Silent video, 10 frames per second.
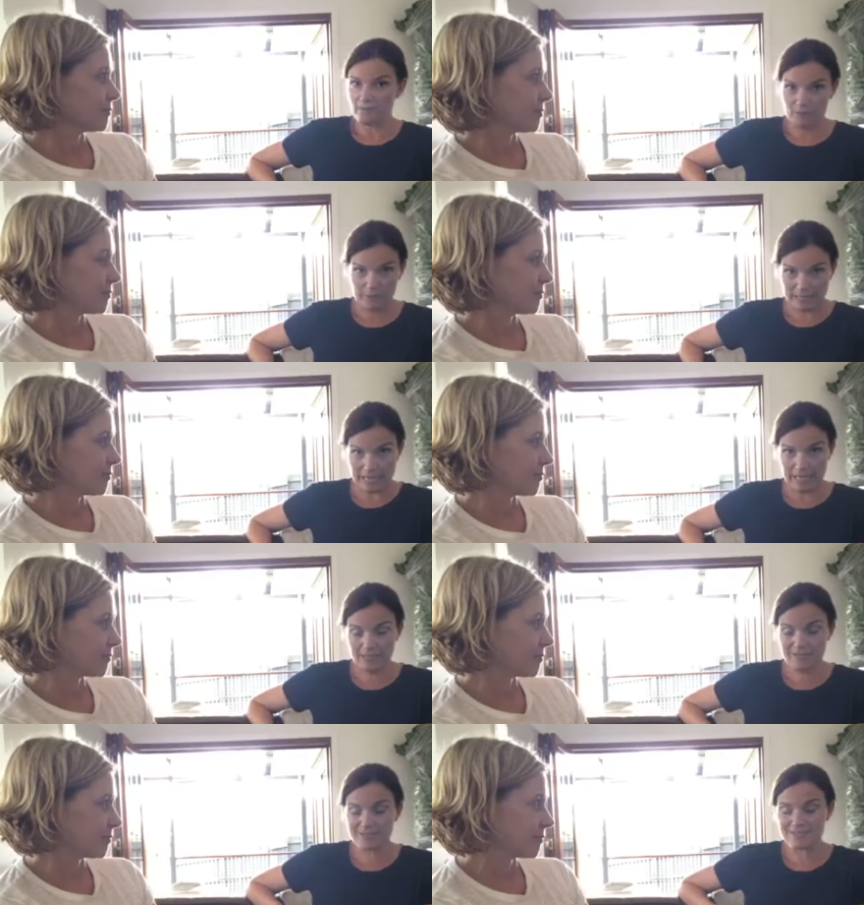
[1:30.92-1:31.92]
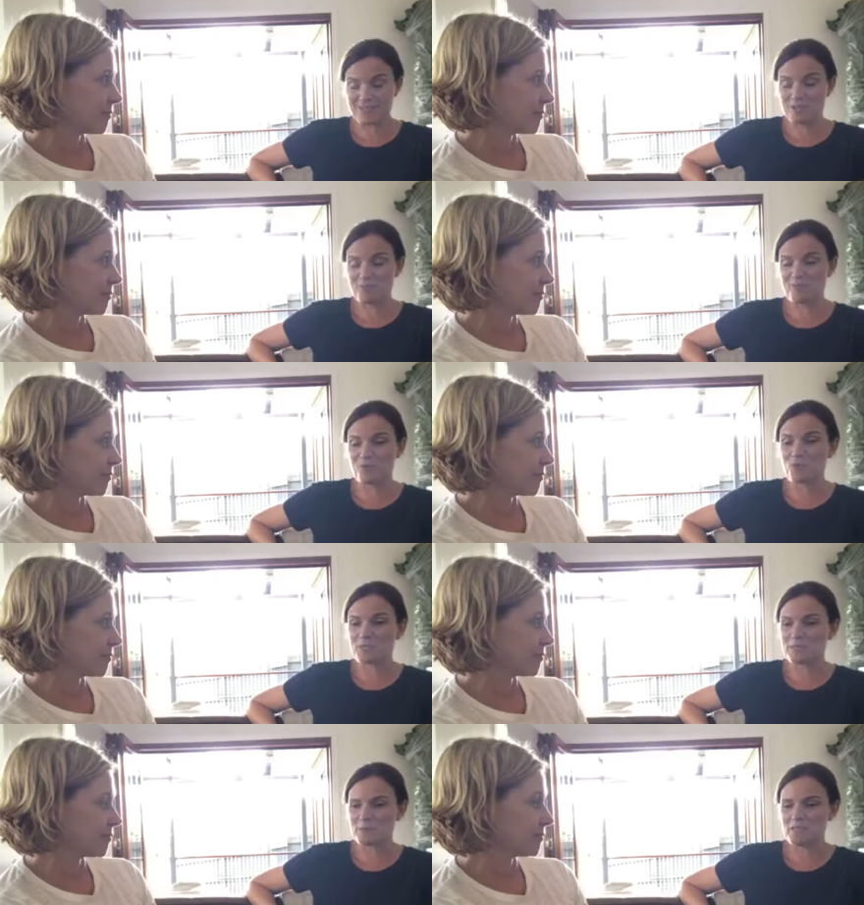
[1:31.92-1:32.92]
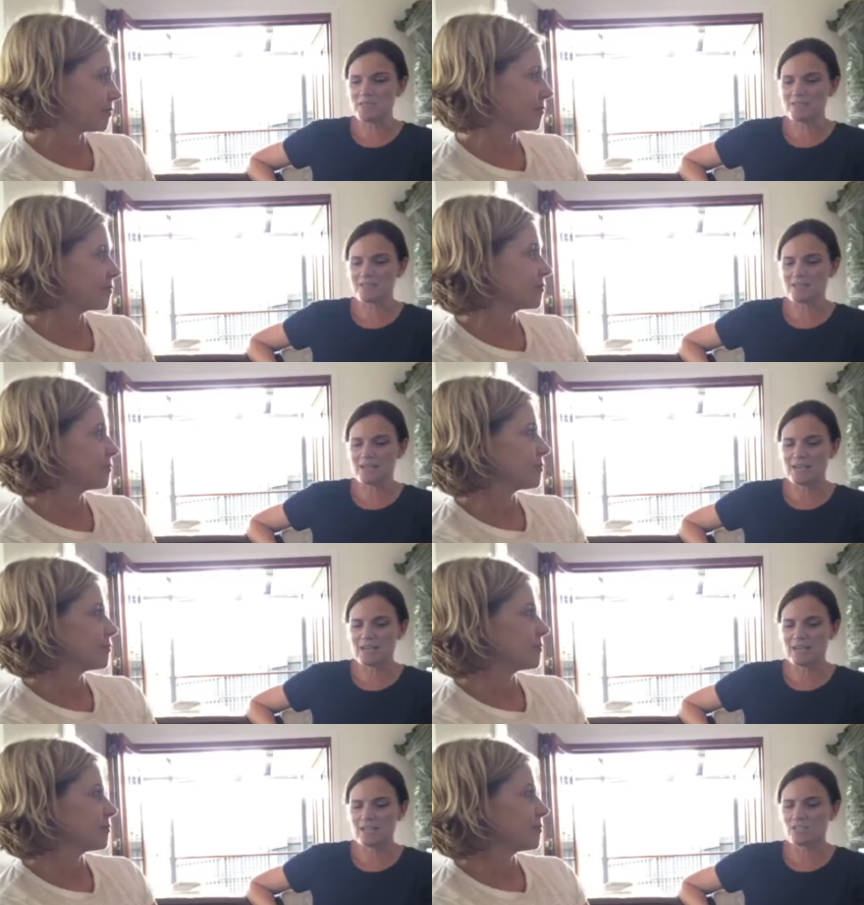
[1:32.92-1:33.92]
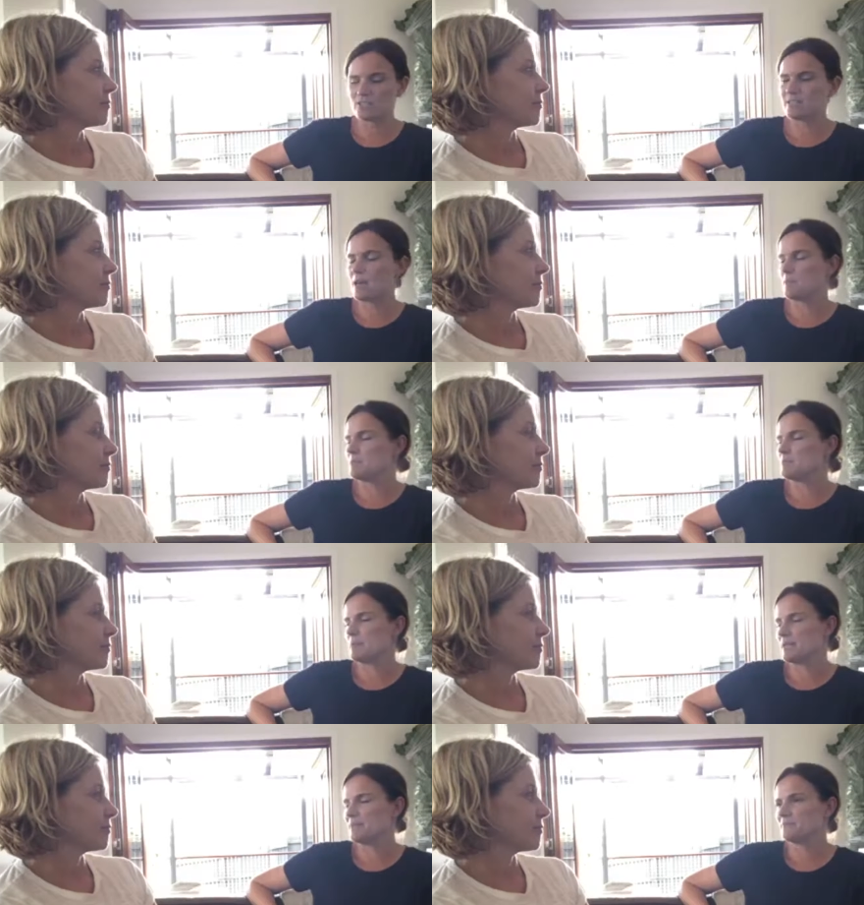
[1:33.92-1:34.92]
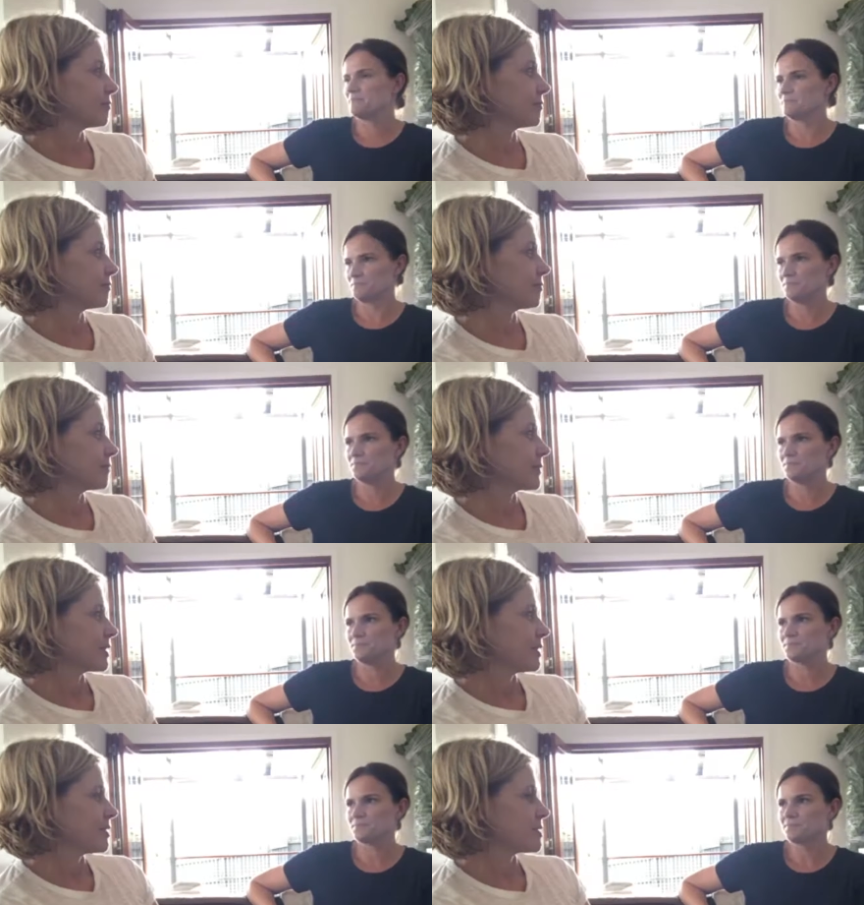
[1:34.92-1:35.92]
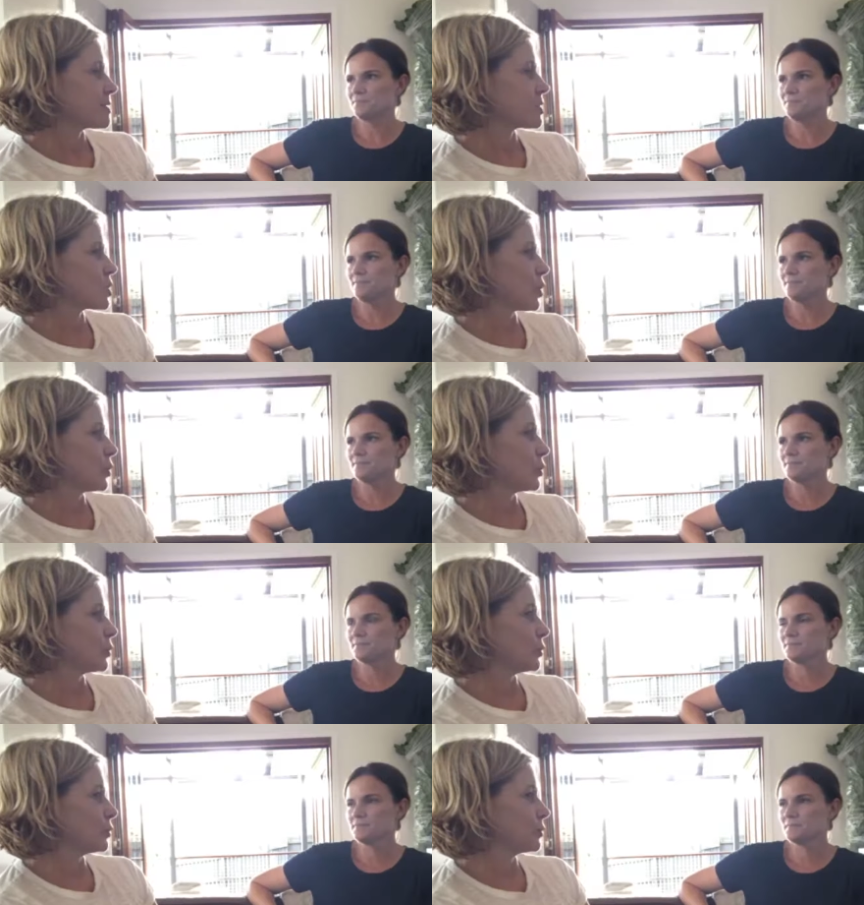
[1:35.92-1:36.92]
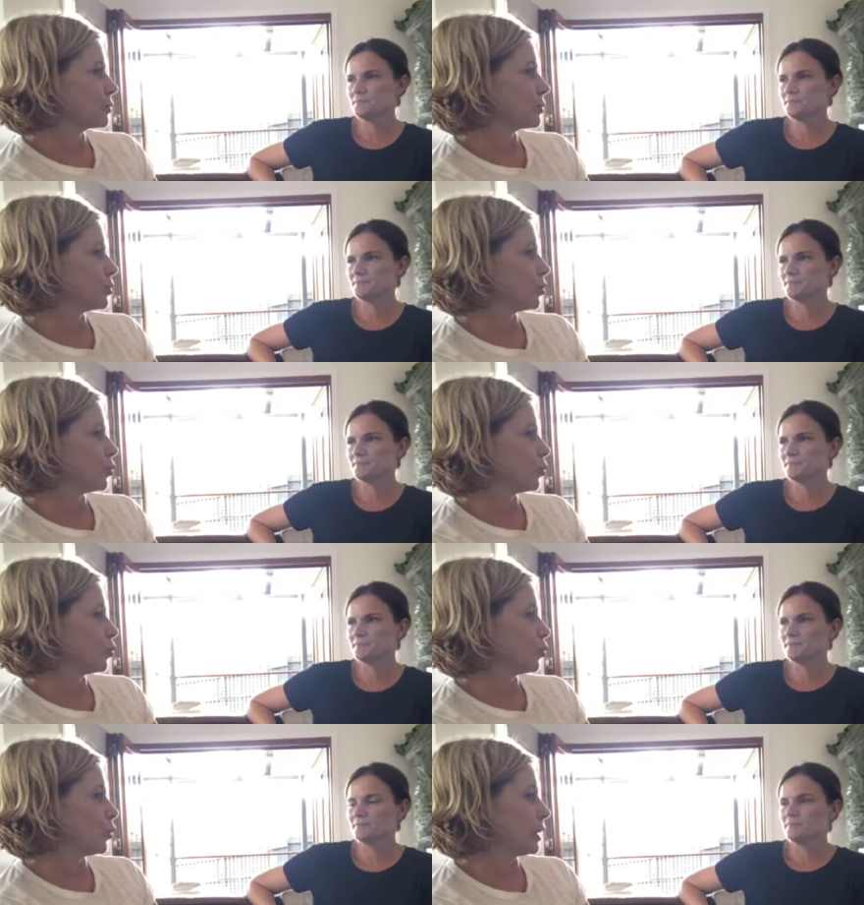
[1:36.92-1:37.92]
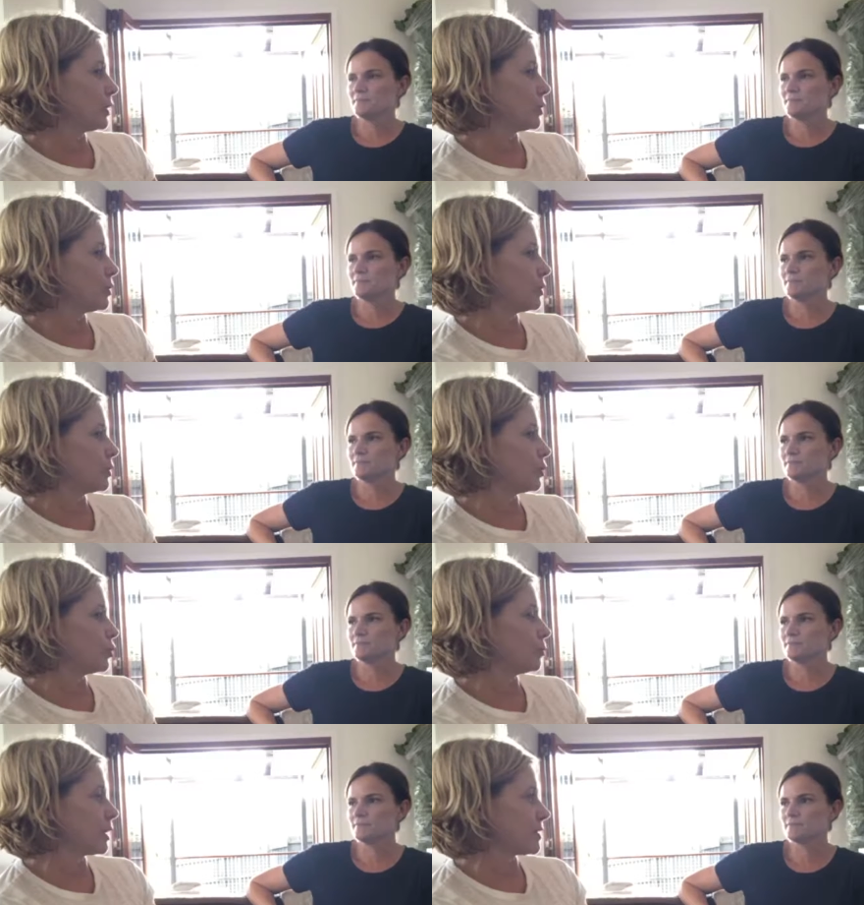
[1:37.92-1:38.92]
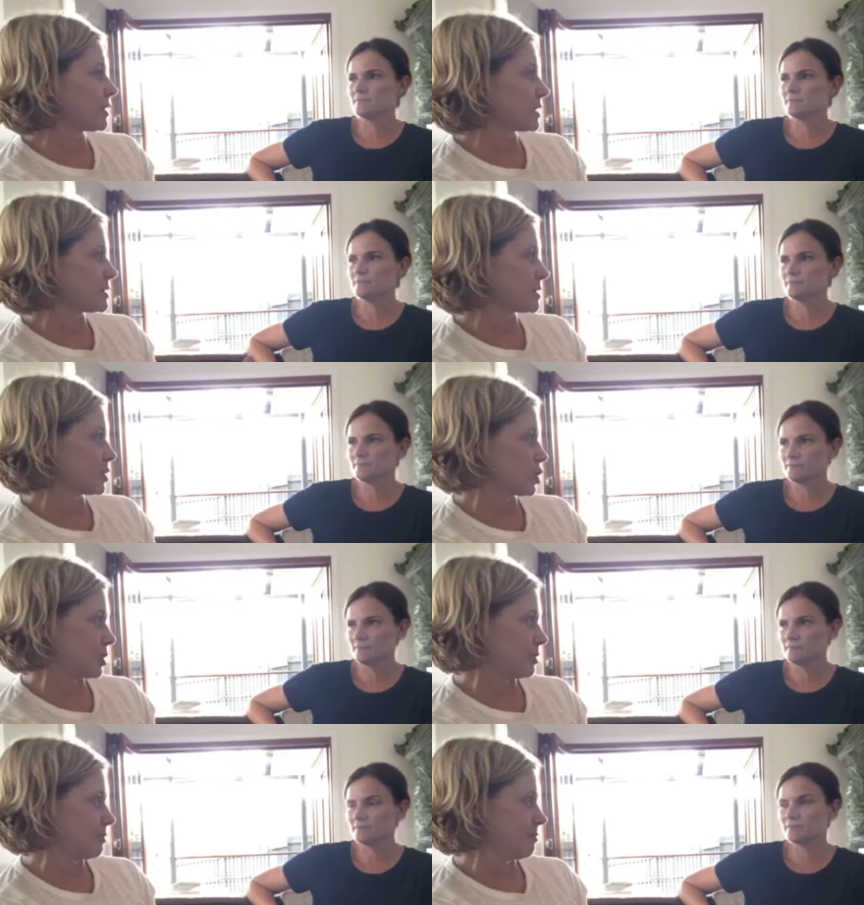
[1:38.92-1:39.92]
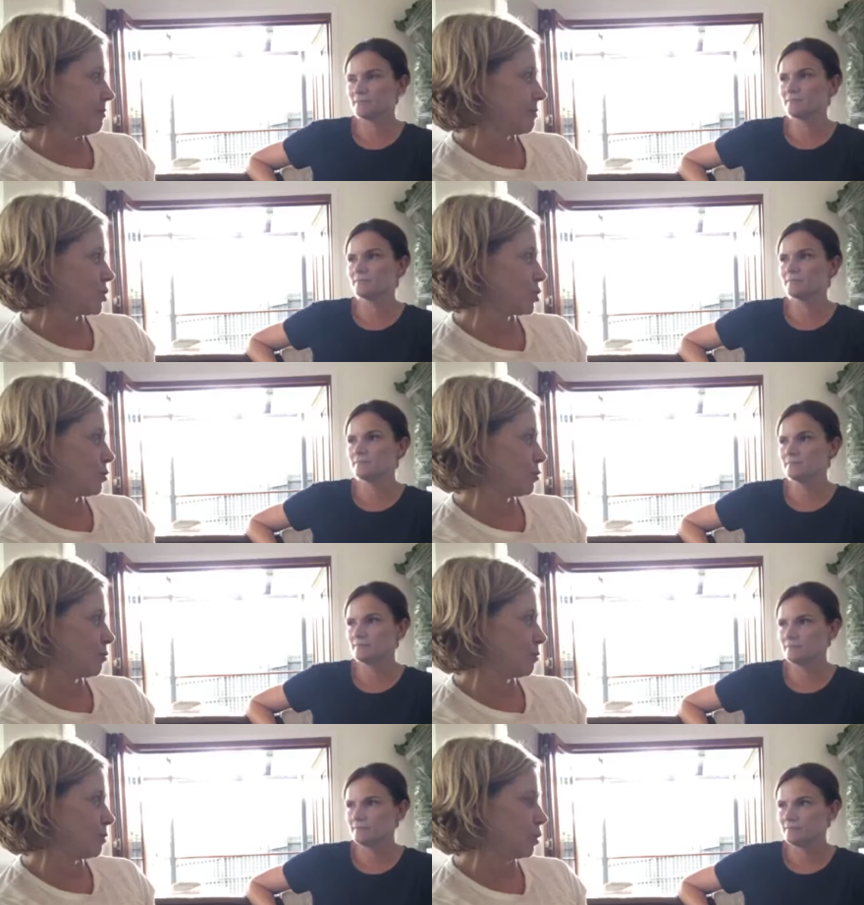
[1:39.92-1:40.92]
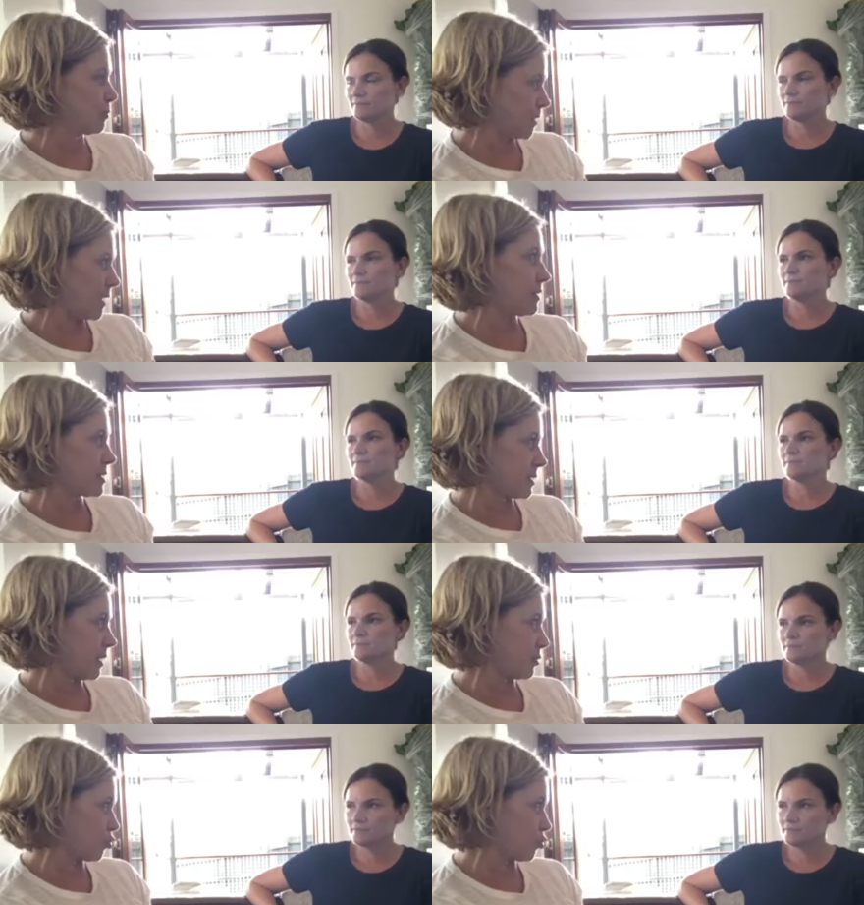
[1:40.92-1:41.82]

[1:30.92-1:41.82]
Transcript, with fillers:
Speaker 1: of the plan to sell before Christmas. Uh, it just happened to be.
Speaker 2: So, when you made that decision mm. to, you found this other